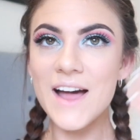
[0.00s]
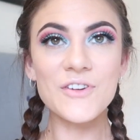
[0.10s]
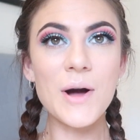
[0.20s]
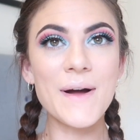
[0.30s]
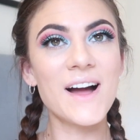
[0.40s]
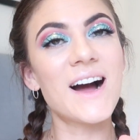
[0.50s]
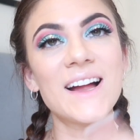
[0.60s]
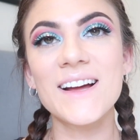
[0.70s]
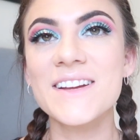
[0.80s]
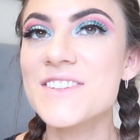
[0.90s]
I've got my
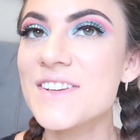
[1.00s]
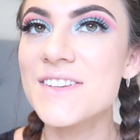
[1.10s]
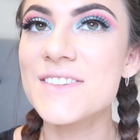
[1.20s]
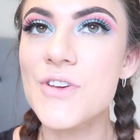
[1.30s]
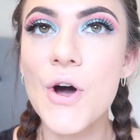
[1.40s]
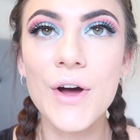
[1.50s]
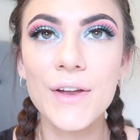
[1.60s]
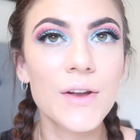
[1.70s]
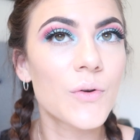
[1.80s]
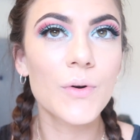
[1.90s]
eyelashes
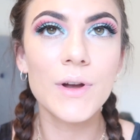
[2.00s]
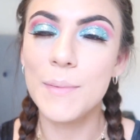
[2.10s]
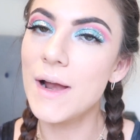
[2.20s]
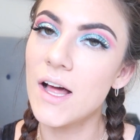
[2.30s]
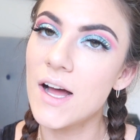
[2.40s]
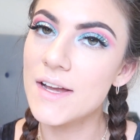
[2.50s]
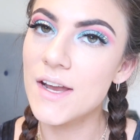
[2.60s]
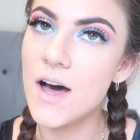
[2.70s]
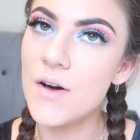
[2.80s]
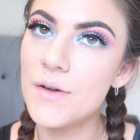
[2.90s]
on and all applied
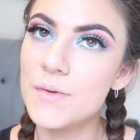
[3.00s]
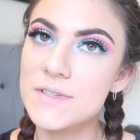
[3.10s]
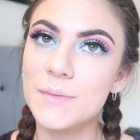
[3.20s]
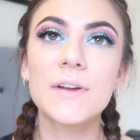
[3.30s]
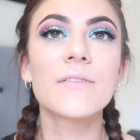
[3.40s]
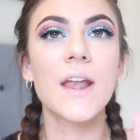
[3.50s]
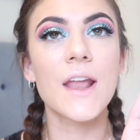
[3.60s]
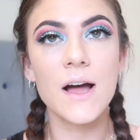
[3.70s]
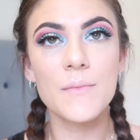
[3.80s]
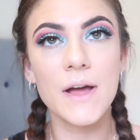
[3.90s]
now. It was a bit of a
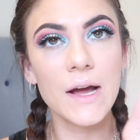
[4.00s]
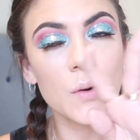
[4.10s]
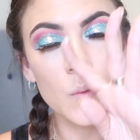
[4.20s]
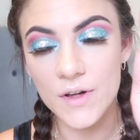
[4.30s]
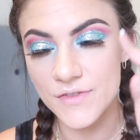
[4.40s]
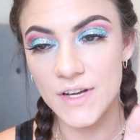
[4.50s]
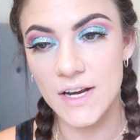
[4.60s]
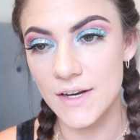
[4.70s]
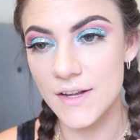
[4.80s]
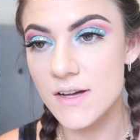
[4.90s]
nightmare with the
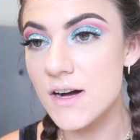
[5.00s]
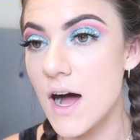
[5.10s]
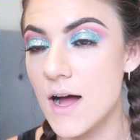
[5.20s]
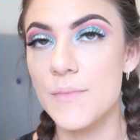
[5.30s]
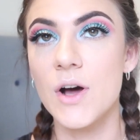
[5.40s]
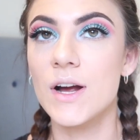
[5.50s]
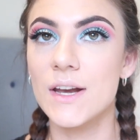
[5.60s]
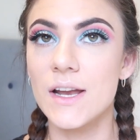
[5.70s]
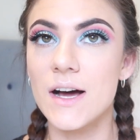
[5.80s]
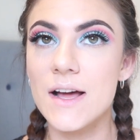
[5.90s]
glitter, I'm not
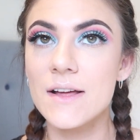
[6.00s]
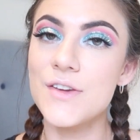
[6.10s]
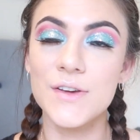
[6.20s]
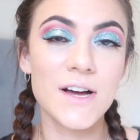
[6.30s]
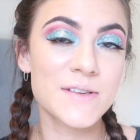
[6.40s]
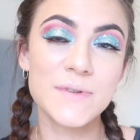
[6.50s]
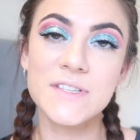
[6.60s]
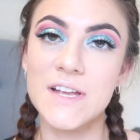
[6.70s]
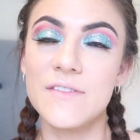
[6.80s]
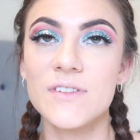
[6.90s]
gonna lie. You guys
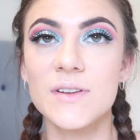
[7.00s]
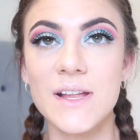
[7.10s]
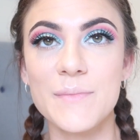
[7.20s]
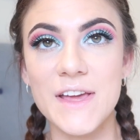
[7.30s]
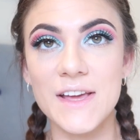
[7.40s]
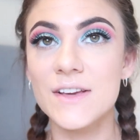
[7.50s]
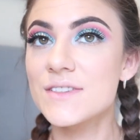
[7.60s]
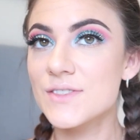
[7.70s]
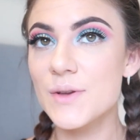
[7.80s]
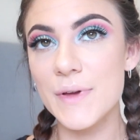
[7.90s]
must definitely be
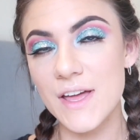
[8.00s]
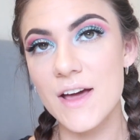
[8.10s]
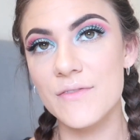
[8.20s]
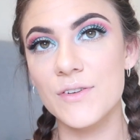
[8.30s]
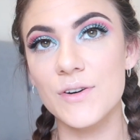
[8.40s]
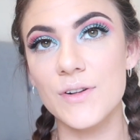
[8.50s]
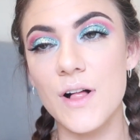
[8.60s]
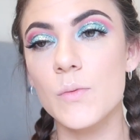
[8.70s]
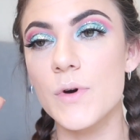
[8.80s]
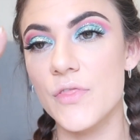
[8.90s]
super careful
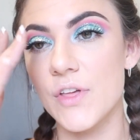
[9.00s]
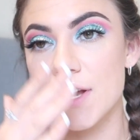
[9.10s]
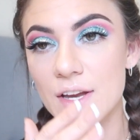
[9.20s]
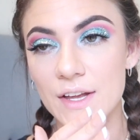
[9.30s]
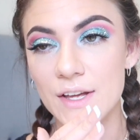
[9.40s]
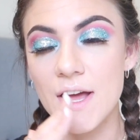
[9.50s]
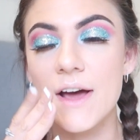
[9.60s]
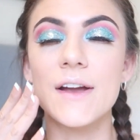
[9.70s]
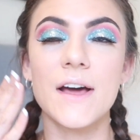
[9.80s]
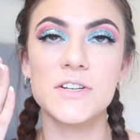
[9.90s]
with the glitter
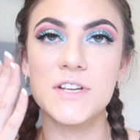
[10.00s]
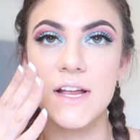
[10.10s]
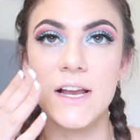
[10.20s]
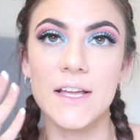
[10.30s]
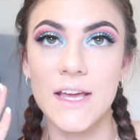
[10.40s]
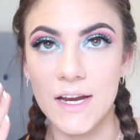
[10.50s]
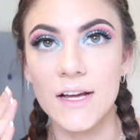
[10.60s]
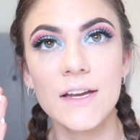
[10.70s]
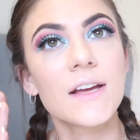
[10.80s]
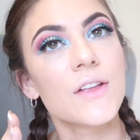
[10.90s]
and actually like getting
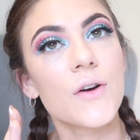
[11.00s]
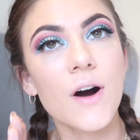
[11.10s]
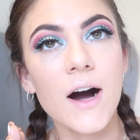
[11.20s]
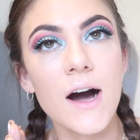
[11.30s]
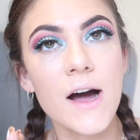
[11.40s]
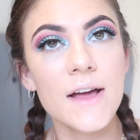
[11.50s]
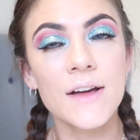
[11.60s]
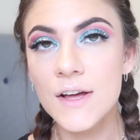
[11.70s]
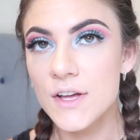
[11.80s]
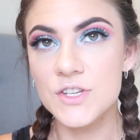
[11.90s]
it in your eye.
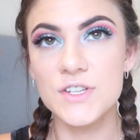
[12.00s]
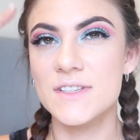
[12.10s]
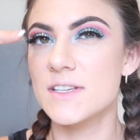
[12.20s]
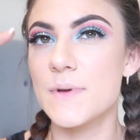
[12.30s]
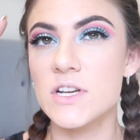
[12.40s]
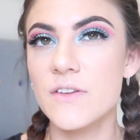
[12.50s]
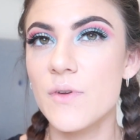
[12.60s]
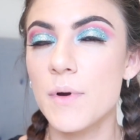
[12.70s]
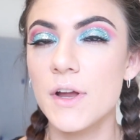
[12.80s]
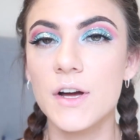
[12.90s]
Just especially if
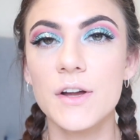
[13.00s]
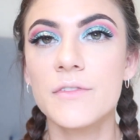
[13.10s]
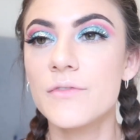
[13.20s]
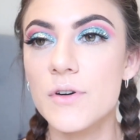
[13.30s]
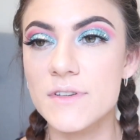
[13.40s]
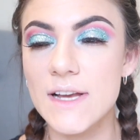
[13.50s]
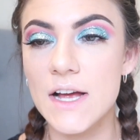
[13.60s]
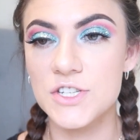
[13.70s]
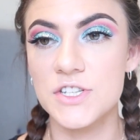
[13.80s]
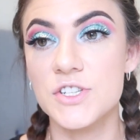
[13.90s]
you're putting on false
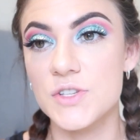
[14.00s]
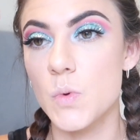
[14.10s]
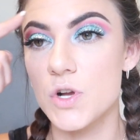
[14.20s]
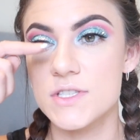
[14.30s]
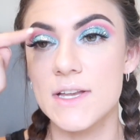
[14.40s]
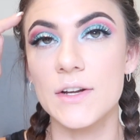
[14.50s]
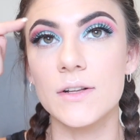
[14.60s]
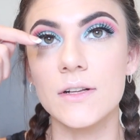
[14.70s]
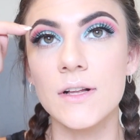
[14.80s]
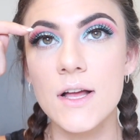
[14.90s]
lashes, just watch the
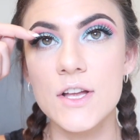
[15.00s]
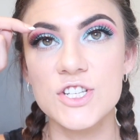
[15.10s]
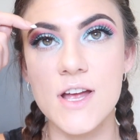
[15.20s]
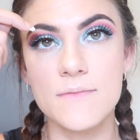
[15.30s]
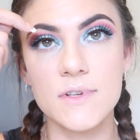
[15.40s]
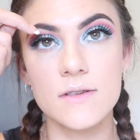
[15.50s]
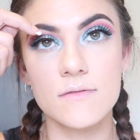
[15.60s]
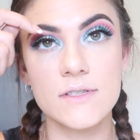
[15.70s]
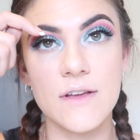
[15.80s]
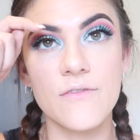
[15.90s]
little gems because
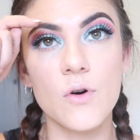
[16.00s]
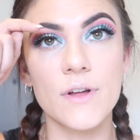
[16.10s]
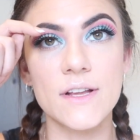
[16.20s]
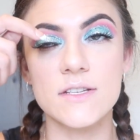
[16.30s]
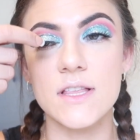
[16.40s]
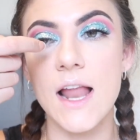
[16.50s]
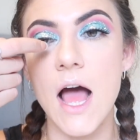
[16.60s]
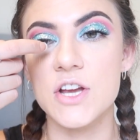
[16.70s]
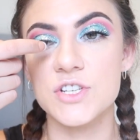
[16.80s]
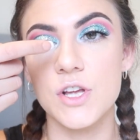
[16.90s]
sometimes they fall into the
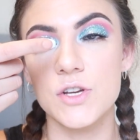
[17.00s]
lash and